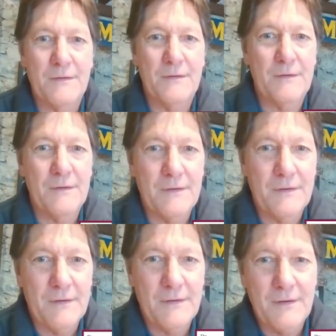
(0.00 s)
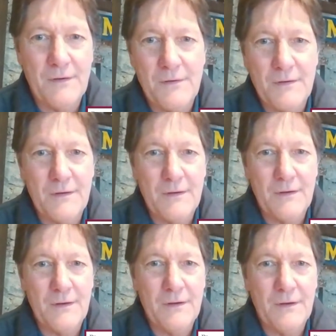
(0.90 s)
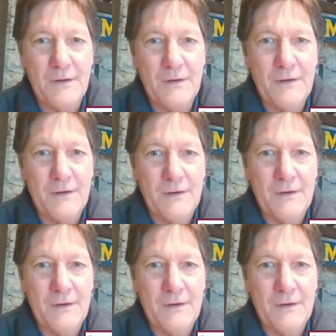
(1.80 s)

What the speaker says: The person shown says nothing.